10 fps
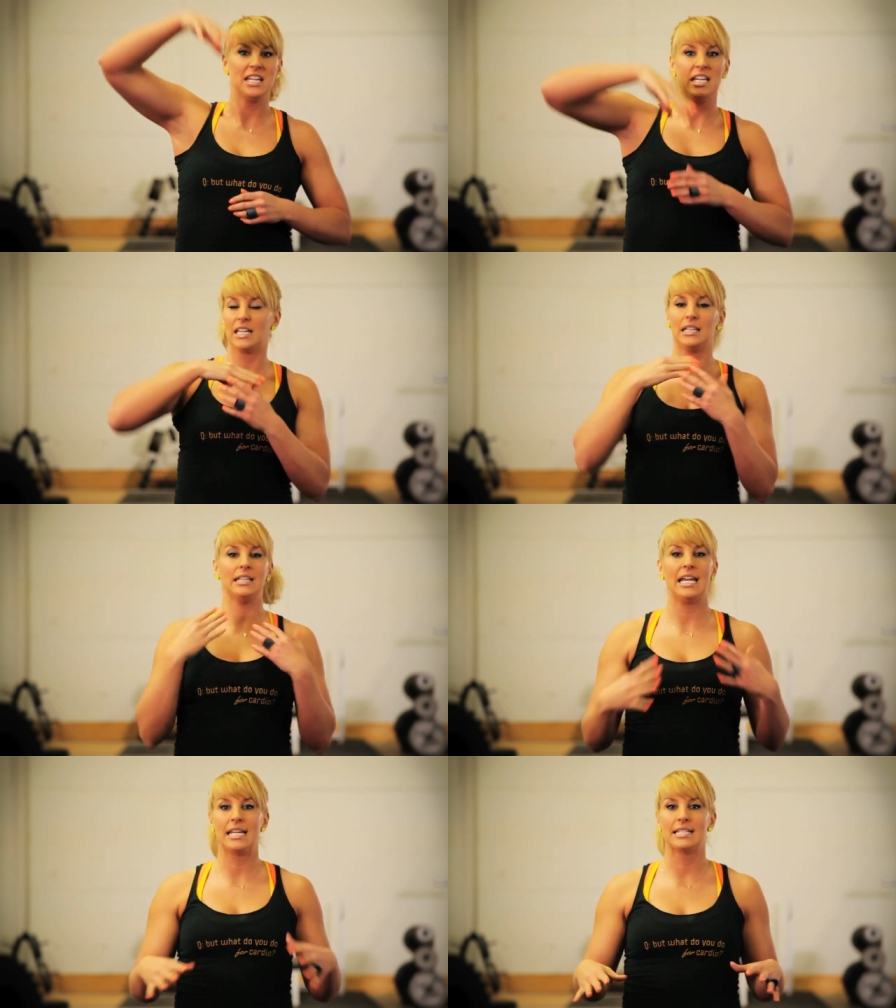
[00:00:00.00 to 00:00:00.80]
it'll
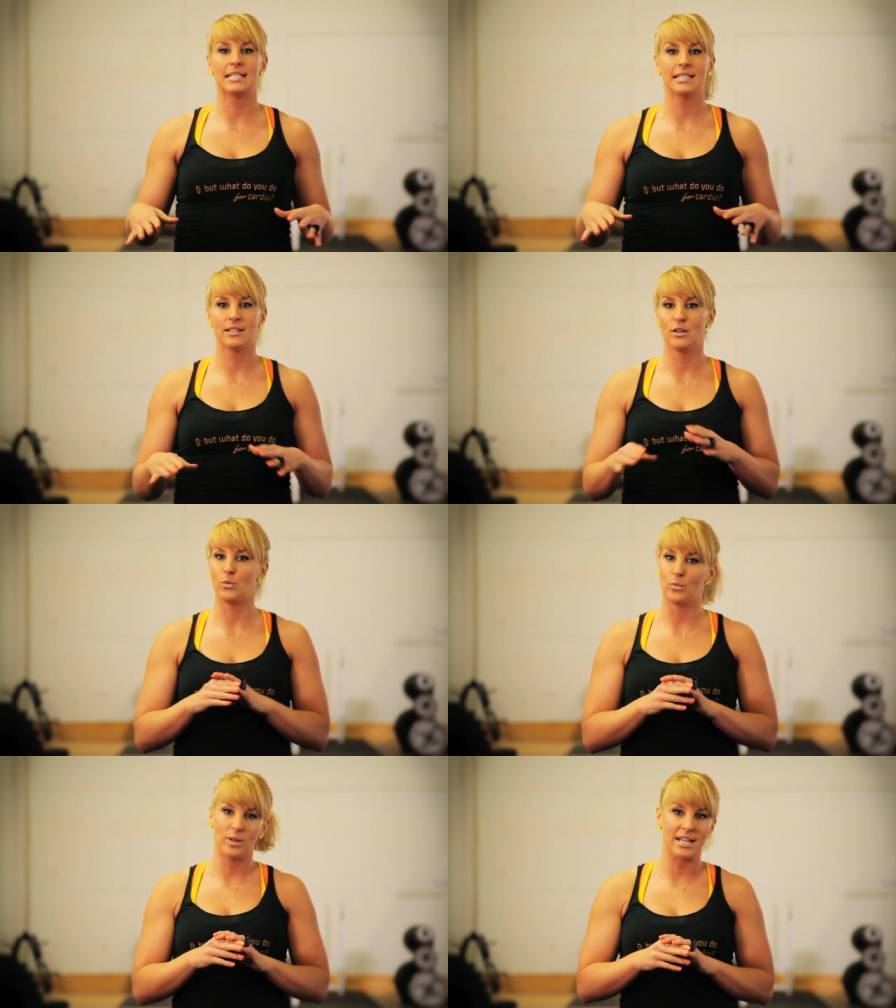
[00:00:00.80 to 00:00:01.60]
land
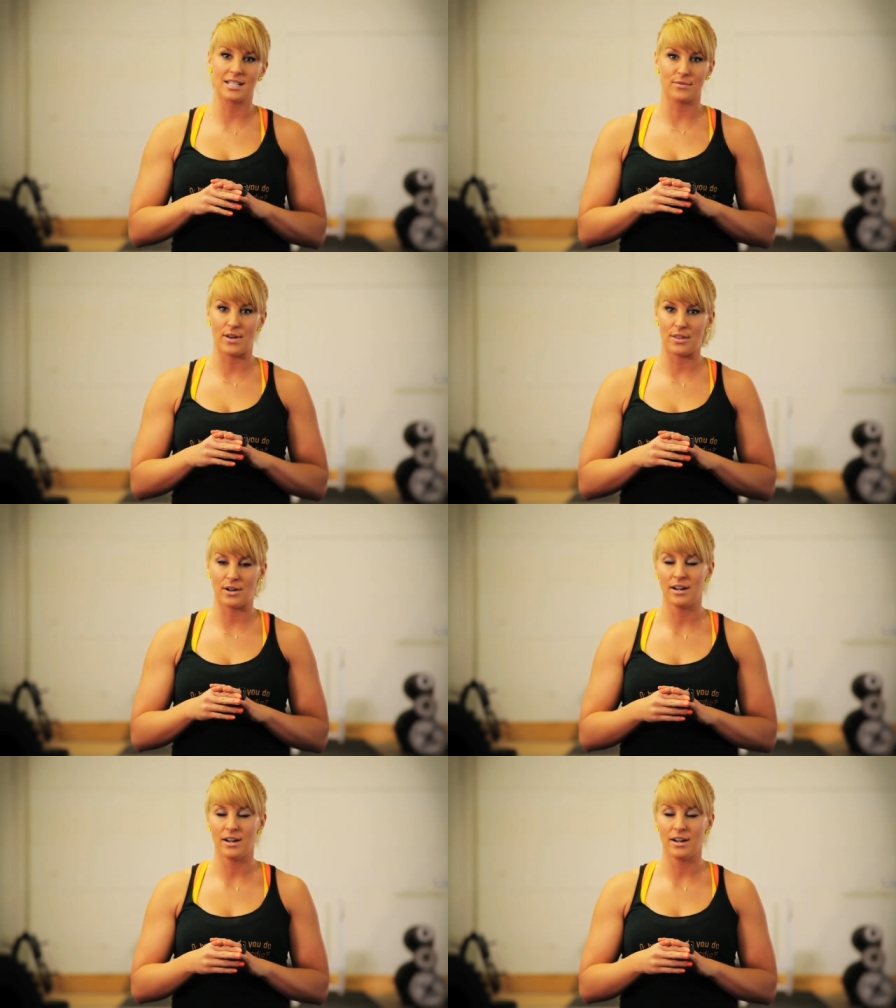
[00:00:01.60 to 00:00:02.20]
light as a feather.